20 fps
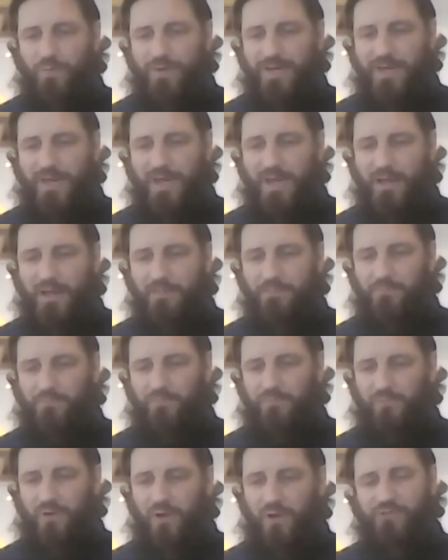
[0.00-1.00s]
we
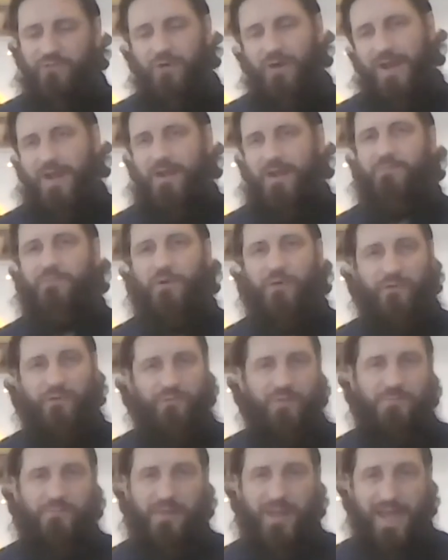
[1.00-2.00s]
um, launched our
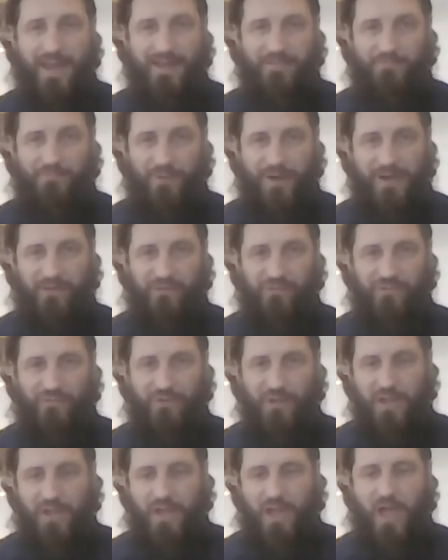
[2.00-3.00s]
anniversary platinum range.